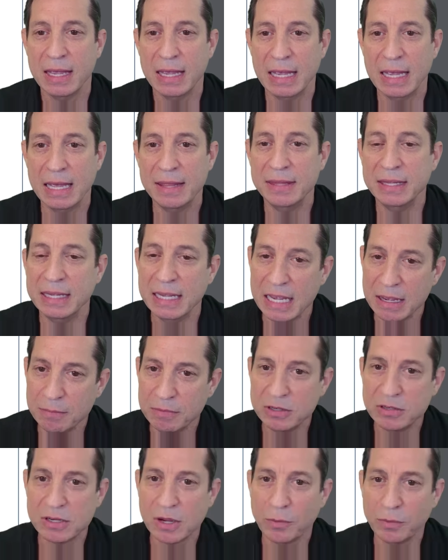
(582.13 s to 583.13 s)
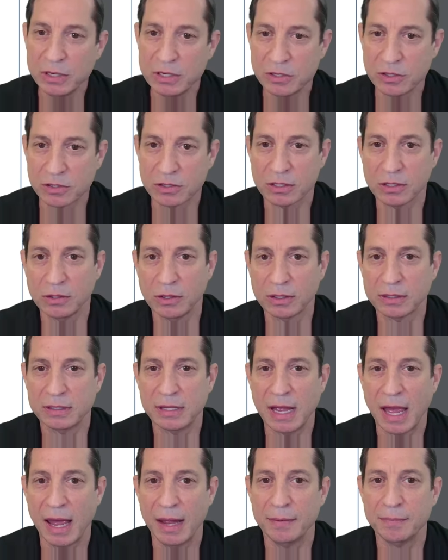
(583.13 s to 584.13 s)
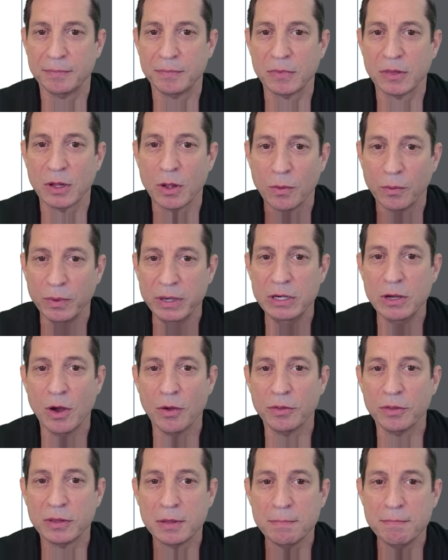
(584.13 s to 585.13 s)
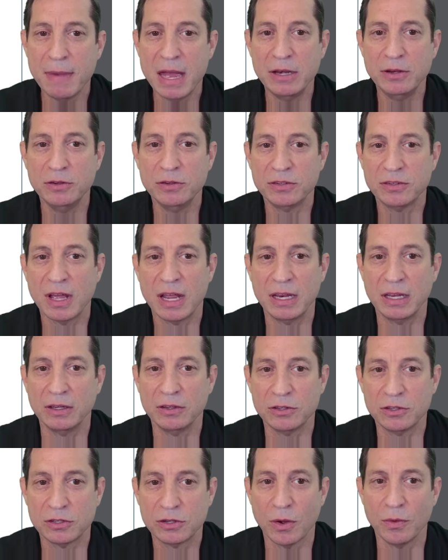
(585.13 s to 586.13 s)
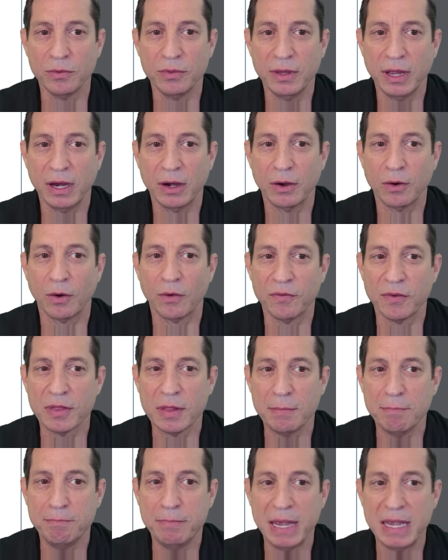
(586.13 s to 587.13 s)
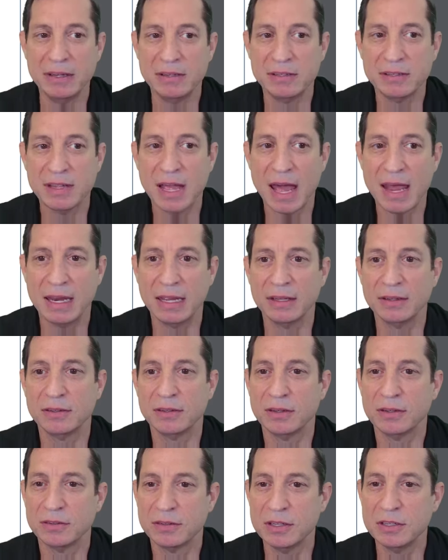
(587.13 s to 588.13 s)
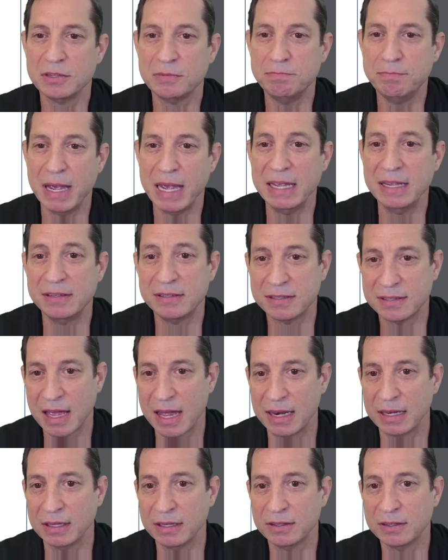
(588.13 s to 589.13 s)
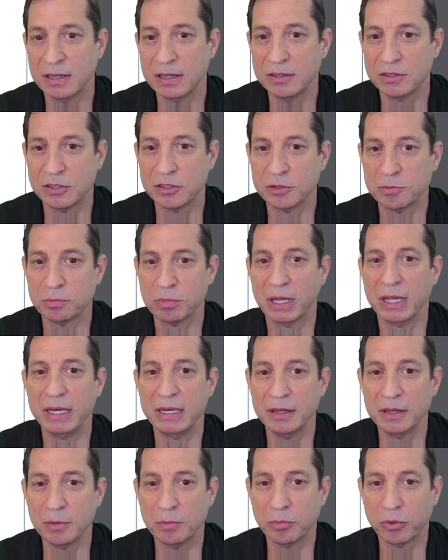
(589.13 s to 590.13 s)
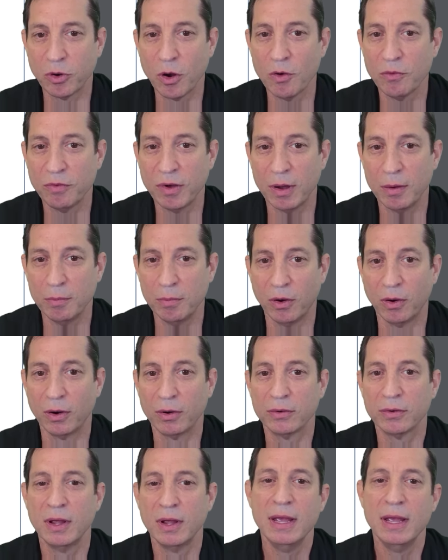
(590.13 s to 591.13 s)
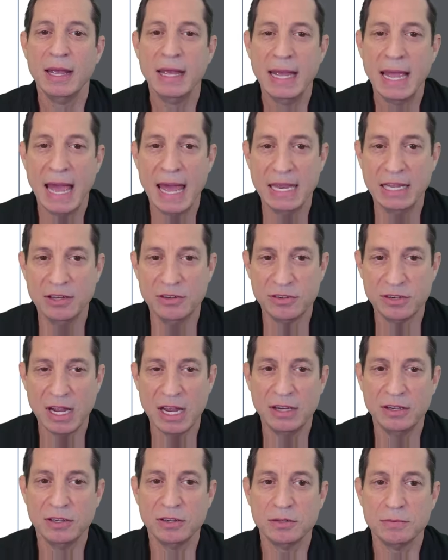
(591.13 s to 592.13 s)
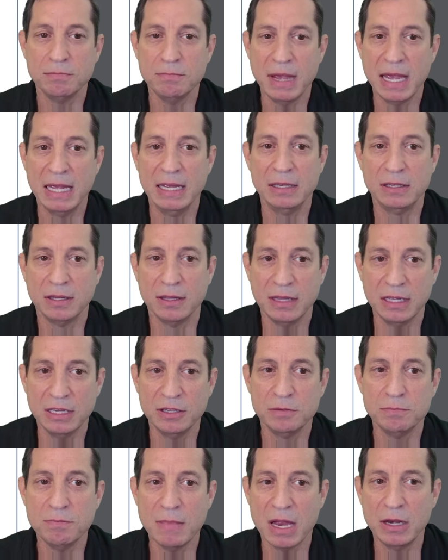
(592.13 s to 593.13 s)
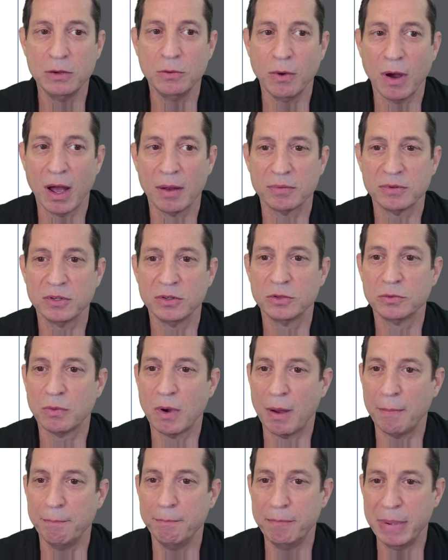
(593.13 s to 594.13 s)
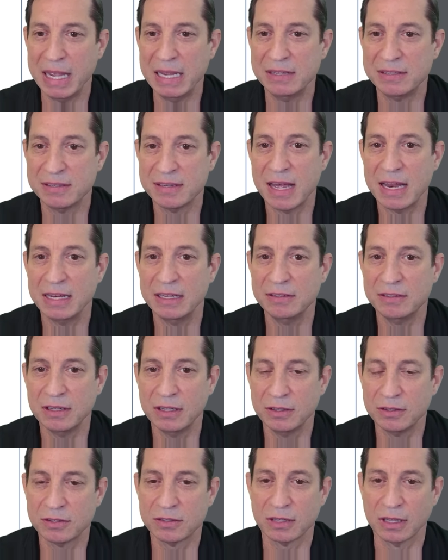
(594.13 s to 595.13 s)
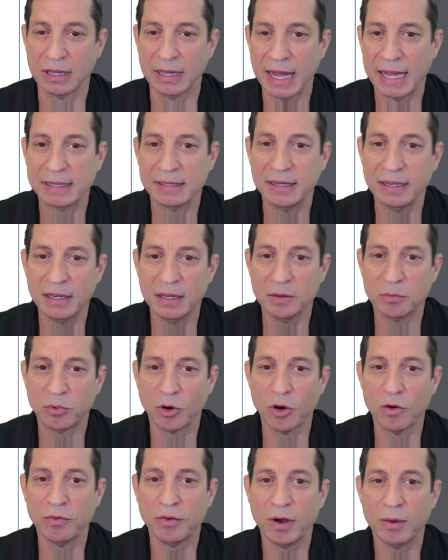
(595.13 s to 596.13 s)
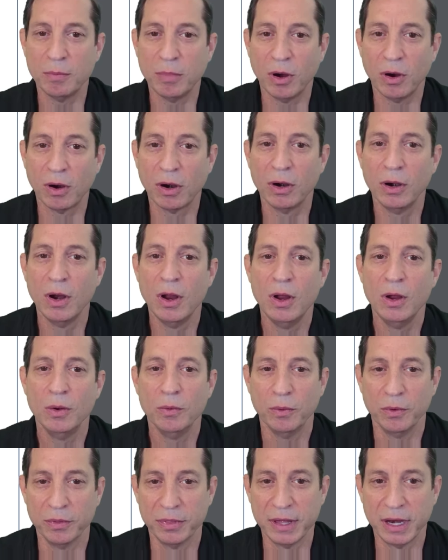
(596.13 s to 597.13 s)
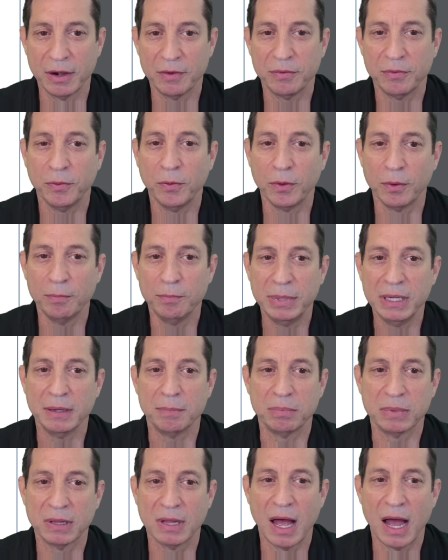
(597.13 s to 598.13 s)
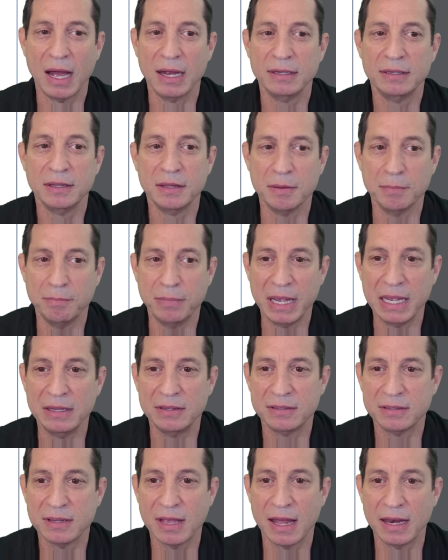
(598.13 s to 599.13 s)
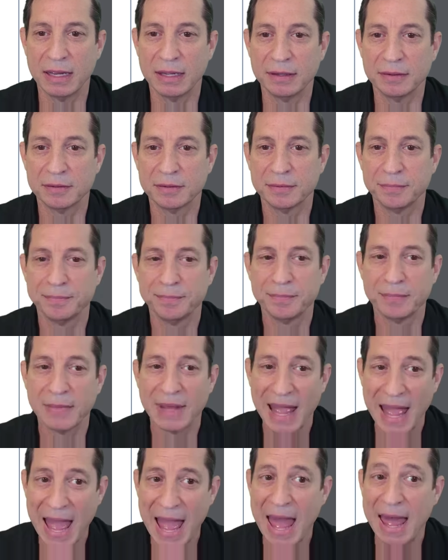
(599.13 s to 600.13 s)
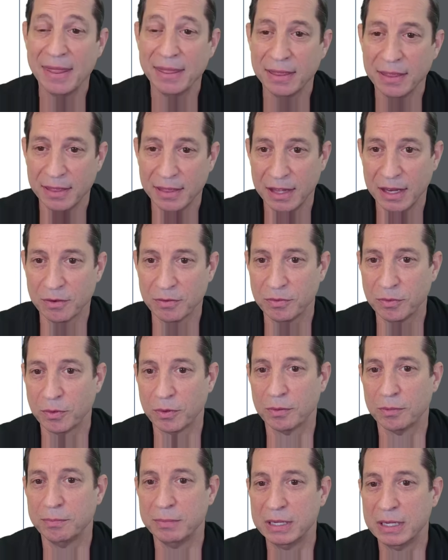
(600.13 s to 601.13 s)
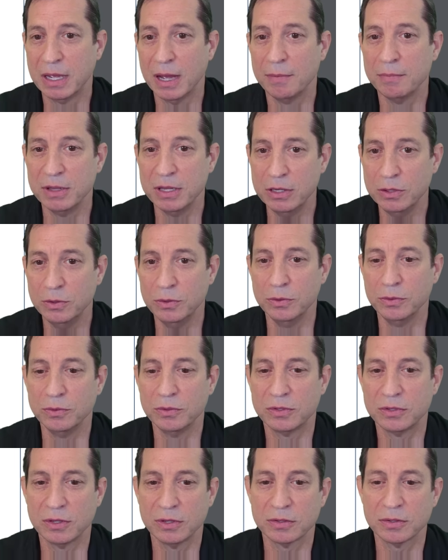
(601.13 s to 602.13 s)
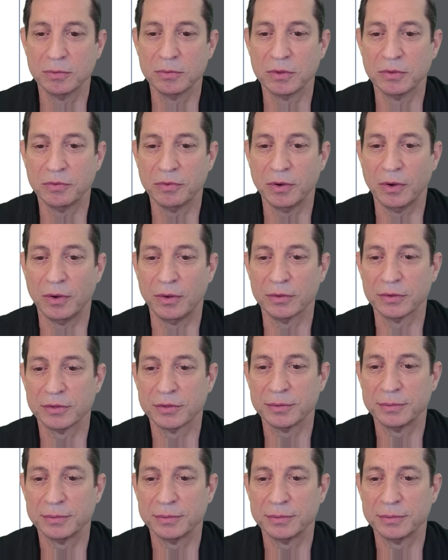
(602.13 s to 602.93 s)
In the image that we just looked at, we know that the menu settings shown there are for the base settings since base settings is displayed in the profile bar. Any changes made to these menu options while base settings is selected in the profile bar will therefore be applied to the base settings and therefore become the new system defaults.